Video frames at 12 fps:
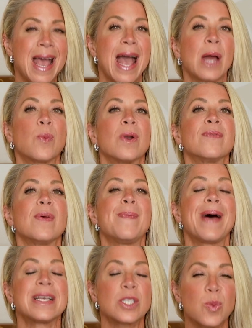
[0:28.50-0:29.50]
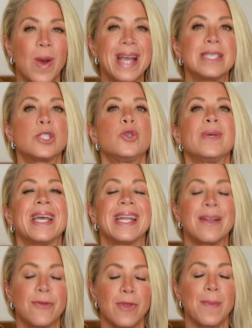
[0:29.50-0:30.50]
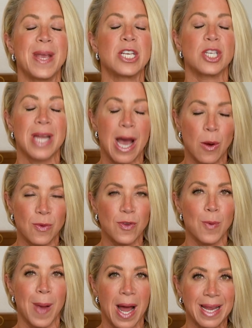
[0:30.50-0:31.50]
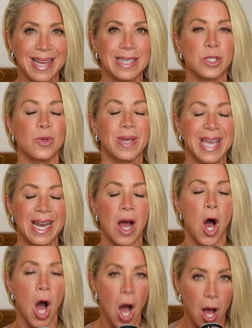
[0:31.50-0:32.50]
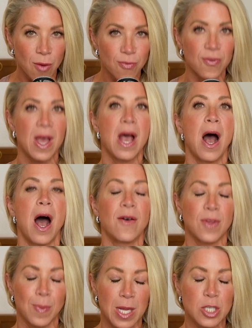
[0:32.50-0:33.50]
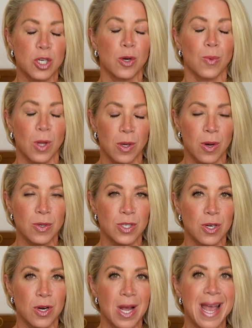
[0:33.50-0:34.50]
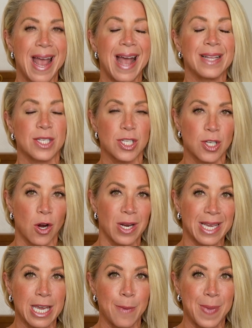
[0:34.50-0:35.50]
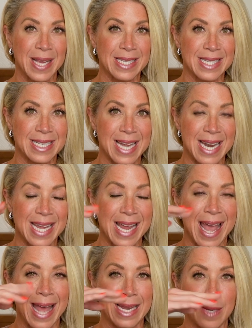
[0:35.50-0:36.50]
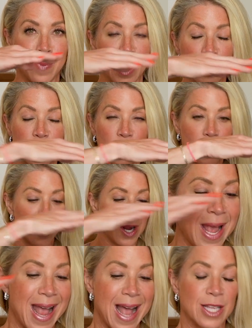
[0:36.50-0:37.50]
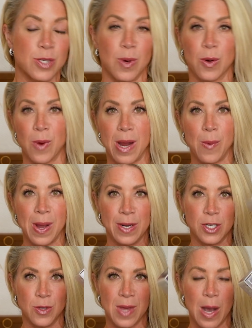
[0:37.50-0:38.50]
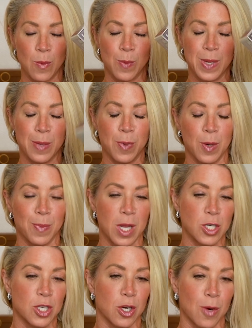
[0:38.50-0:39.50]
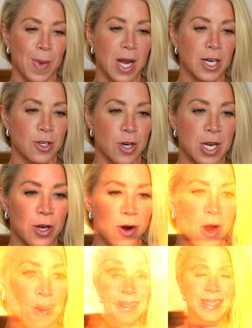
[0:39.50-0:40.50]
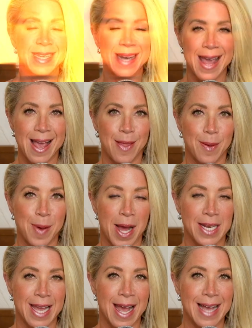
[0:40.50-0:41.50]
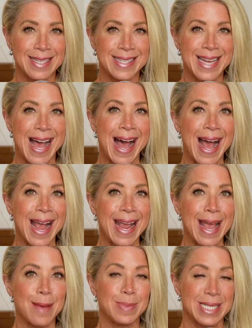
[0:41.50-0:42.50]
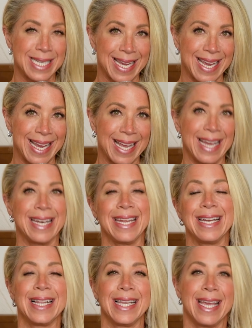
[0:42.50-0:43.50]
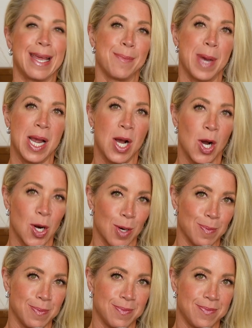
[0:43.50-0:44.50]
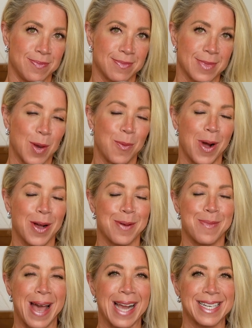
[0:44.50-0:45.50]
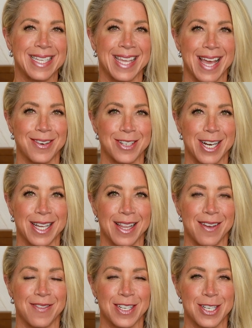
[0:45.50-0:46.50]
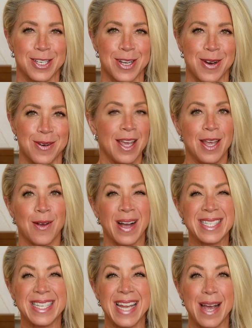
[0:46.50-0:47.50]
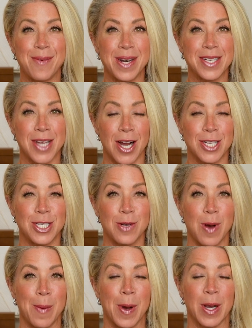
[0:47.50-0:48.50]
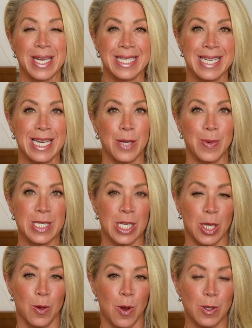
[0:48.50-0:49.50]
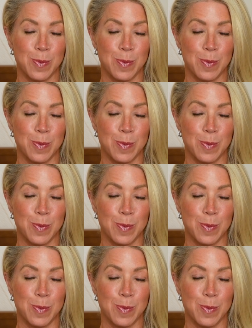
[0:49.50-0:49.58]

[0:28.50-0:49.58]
And one of the best ways to get inflammation out of your body is to get off of the blood sugar roller coaster and start keeping steady eddy blood sugar. And so a great way to do that would be to put a blood sugar monitor in your arm. Today on the podcast, I am sticking a needle in my arm. Welcome back to the Energetically Efficient Show. You guys, today I want to talk to you about continuous glucose